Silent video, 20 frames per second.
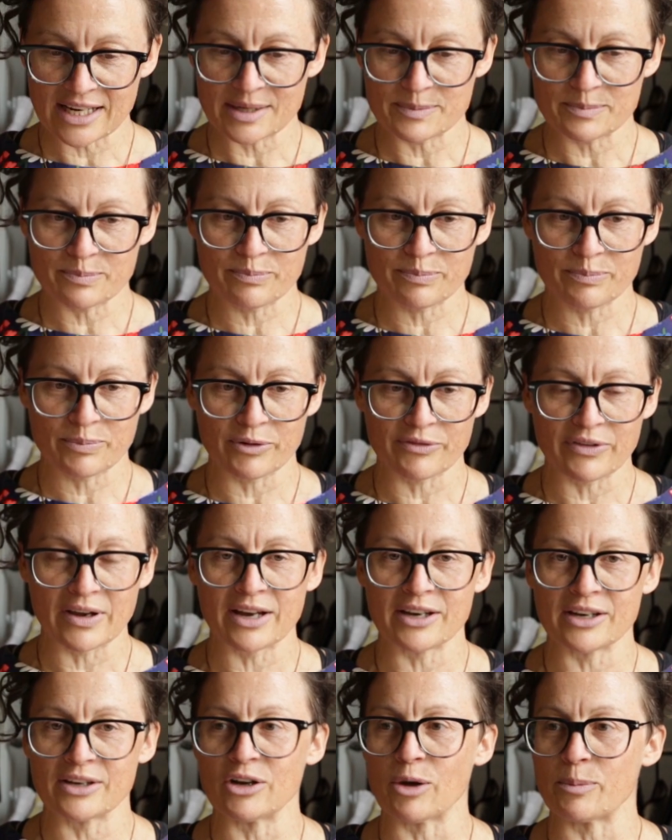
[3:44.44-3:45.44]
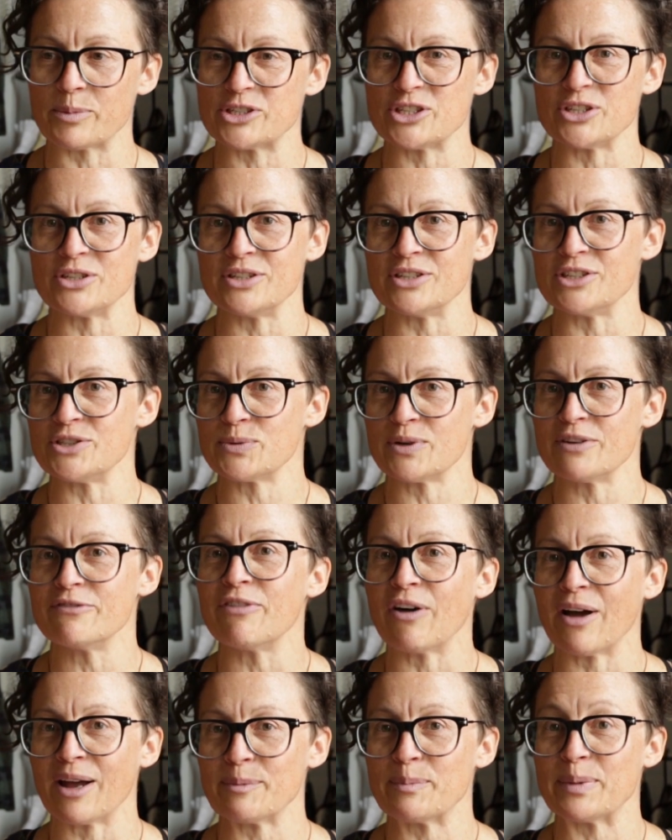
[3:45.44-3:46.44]
It provided an opportunity to
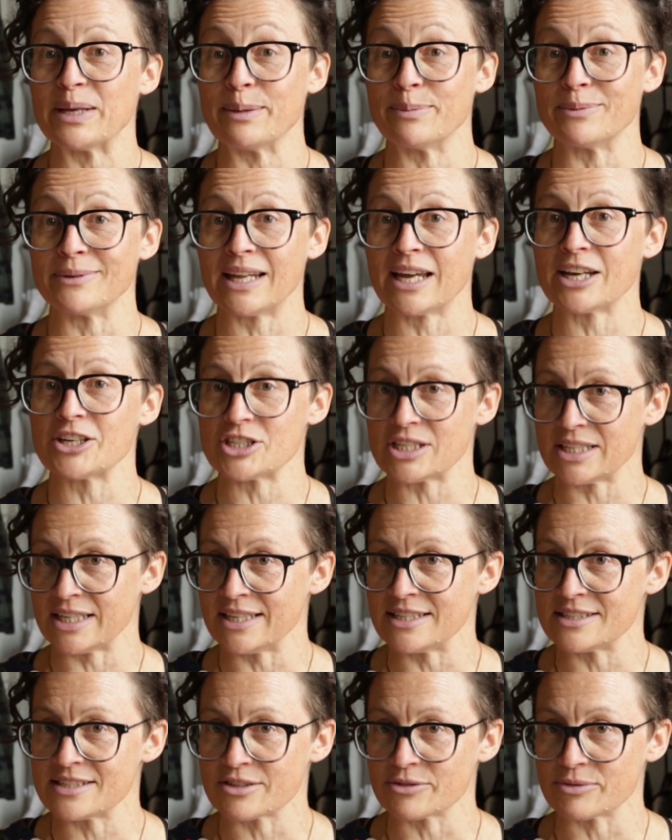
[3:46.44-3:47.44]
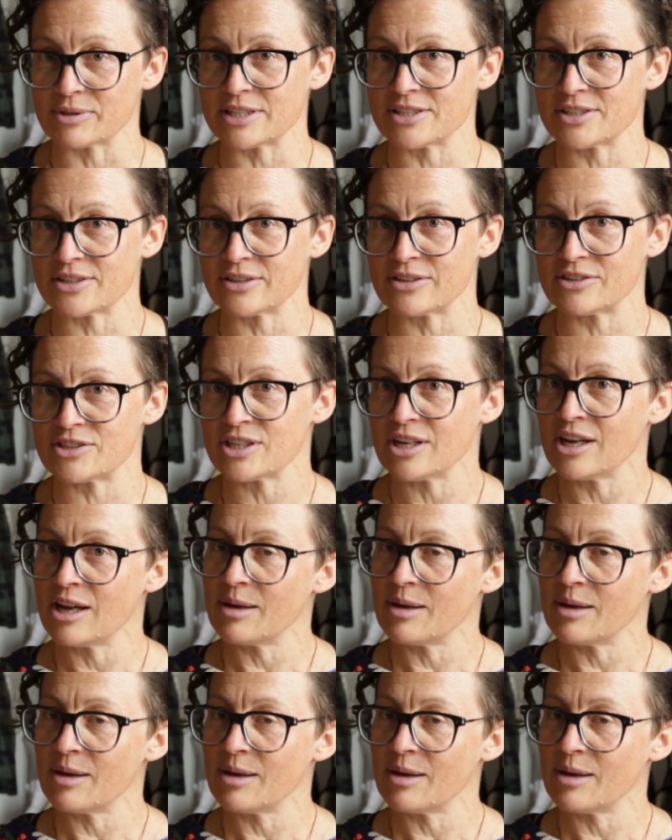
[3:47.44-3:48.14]
invite people actually into the research